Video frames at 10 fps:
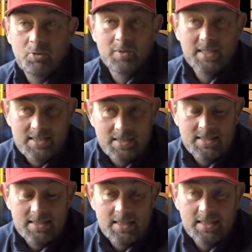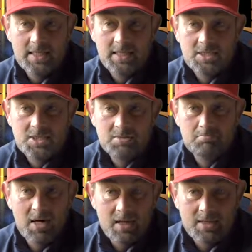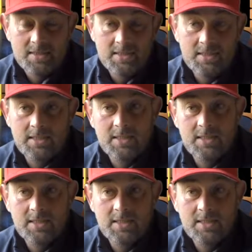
publicity. It's marketing.